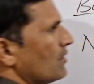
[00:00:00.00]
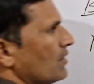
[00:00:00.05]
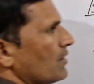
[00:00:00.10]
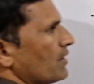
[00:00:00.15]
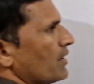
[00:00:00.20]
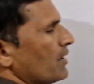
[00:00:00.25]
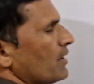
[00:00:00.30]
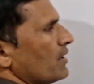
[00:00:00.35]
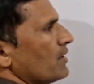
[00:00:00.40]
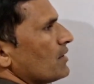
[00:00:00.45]

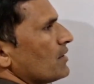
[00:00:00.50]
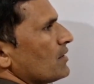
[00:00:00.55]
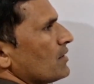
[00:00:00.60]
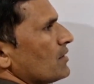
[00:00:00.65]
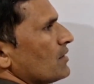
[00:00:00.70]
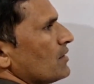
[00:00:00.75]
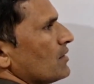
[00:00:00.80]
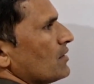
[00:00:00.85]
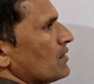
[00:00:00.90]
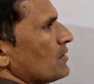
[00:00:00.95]
Okay,
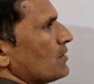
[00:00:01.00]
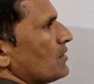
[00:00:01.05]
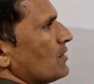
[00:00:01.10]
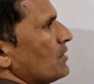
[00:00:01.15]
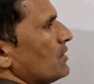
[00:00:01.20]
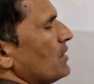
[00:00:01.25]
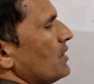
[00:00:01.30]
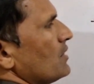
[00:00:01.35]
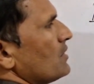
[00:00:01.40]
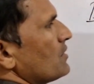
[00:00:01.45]

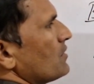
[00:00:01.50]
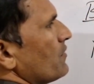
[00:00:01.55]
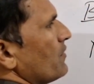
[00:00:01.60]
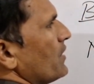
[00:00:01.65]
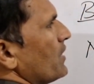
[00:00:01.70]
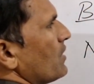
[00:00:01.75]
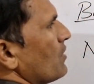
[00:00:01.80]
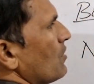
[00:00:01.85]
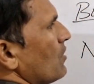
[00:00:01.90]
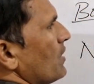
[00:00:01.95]
so this
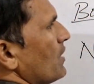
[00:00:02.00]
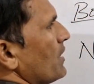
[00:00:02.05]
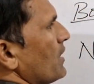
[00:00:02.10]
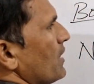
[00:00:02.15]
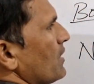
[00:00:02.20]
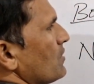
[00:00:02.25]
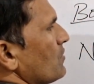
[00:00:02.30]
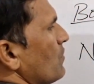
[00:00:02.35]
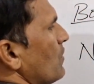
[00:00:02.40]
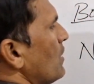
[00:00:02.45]
we call
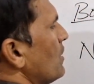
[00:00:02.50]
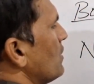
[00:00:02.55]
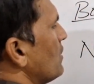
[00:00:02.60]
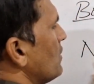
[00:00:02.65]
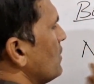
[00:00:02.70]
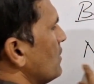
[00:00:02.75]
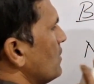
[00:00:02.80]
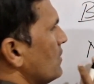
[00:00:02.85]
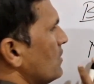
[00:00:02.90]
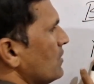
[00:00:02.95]
it as what?